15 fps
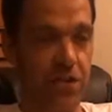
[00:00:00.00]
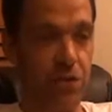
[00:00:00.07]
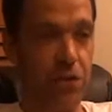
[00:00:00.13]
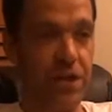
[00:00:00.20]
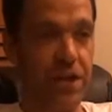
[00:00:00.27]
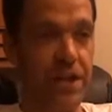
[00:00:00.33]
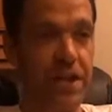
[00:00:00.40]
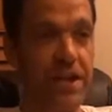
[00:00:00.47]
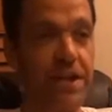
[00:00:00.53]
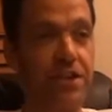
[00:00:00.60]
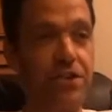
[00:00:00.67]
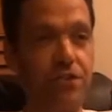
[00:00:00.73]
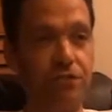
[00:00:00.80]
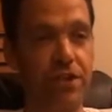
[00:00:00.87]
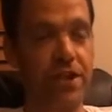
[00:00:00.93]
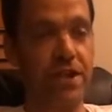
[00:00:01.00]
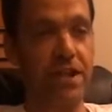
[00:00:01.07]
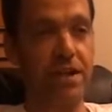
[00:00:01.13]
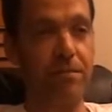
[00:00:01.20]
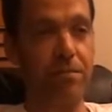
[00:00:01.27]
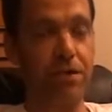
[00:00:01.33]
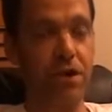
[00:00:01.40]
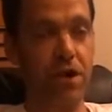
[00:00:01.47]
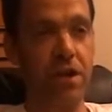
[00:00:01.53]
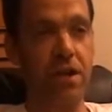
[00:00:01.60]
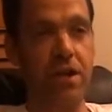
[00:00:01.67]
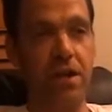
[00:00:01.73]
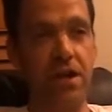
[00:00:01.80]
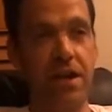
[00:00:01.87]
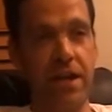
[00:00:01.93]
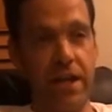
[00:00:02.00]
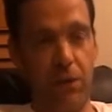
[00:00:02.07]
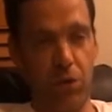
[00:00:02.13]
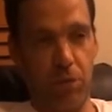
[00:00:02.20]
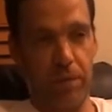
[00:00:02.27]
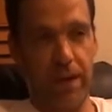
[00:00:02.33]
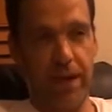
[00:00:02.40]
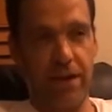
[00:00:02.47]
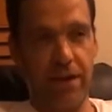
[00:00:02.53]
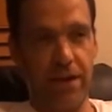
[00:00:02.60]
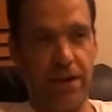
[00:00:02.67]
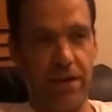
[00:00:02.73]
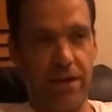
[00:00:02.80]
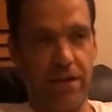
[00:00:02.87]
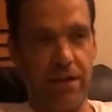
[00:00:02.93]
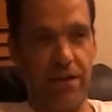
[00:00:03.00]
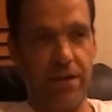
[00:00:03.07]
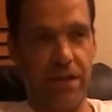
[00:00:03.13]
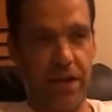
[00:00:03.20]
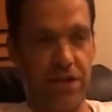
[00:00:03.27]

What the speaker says: you need to read that book. It will make the